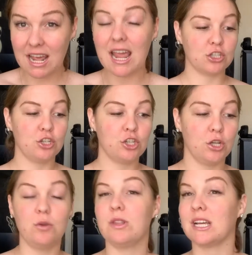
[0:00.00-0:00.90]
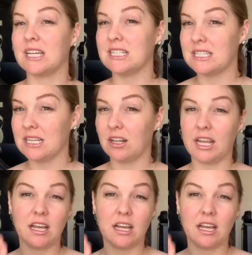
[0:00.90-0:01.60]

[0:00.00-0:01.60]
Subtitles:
I'm going to show you the concealing